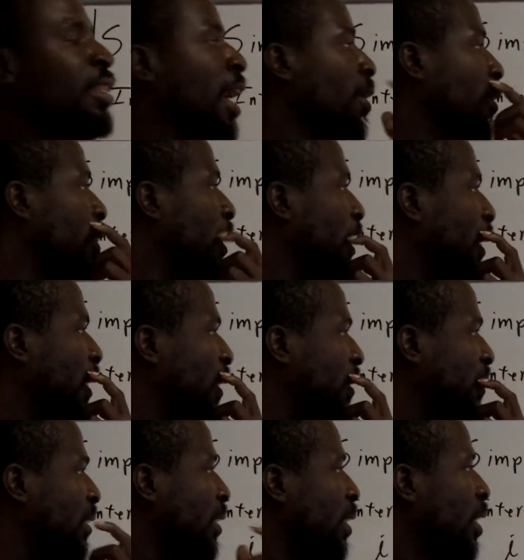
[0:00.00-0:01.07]
Now, the thing
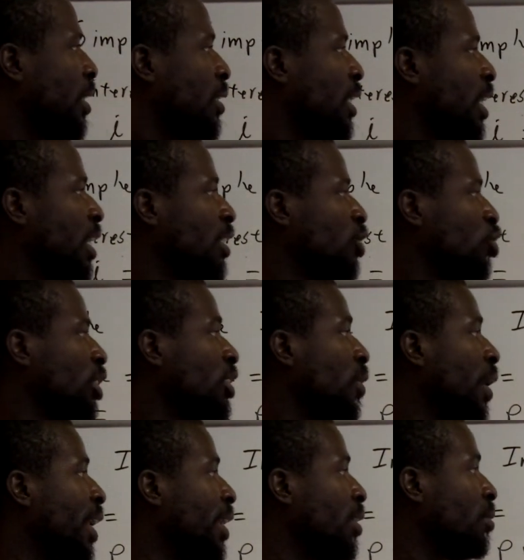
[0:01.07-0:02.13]
is, the interest
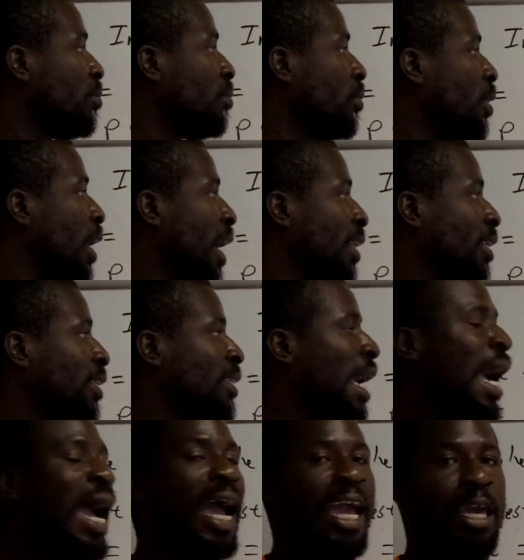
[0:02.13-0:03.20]
rate and the
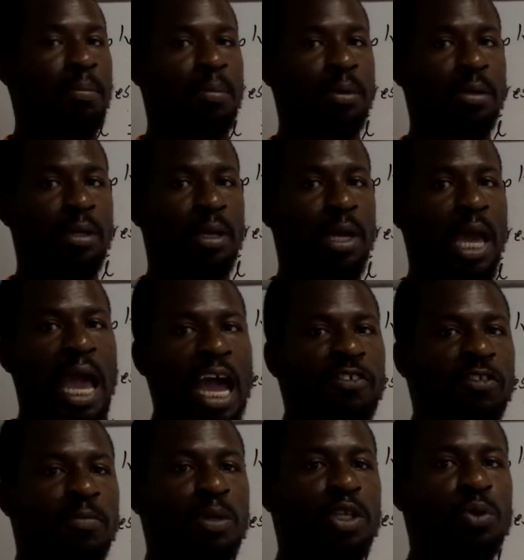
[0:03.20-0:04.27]
time
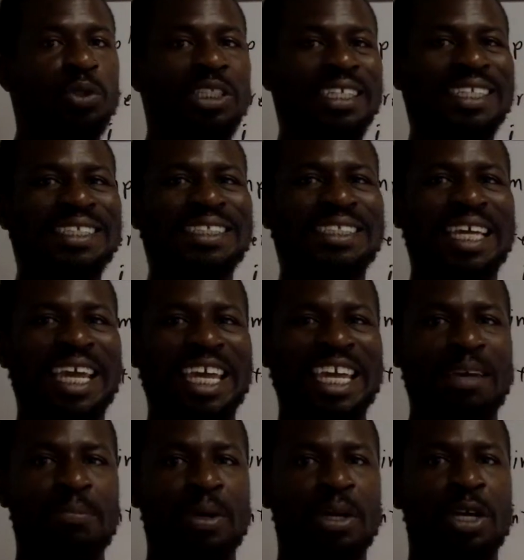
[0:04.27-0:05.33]
have to be using the
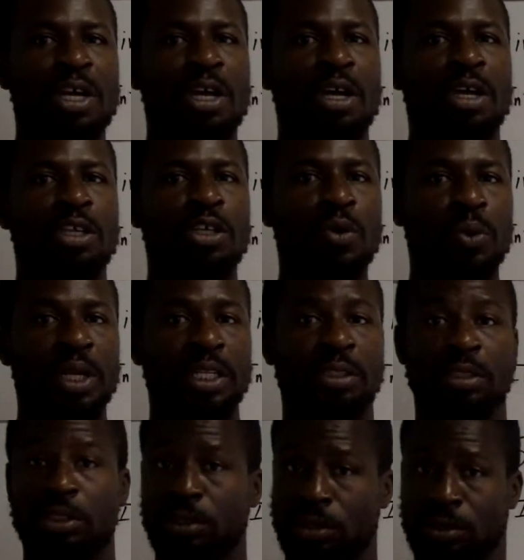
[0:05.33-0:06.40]
same
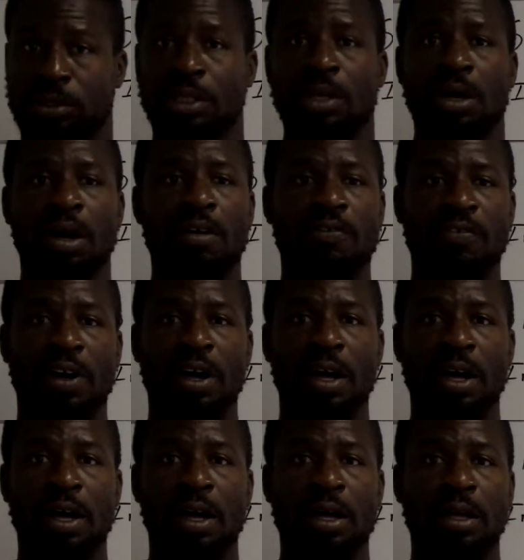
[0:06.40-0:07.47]
units of
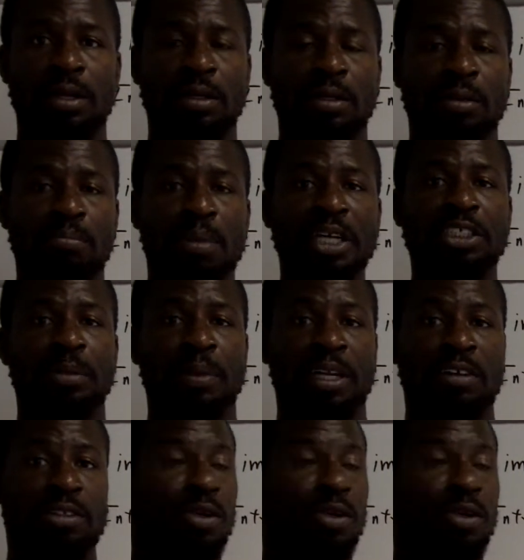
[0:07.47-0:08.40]
measurement.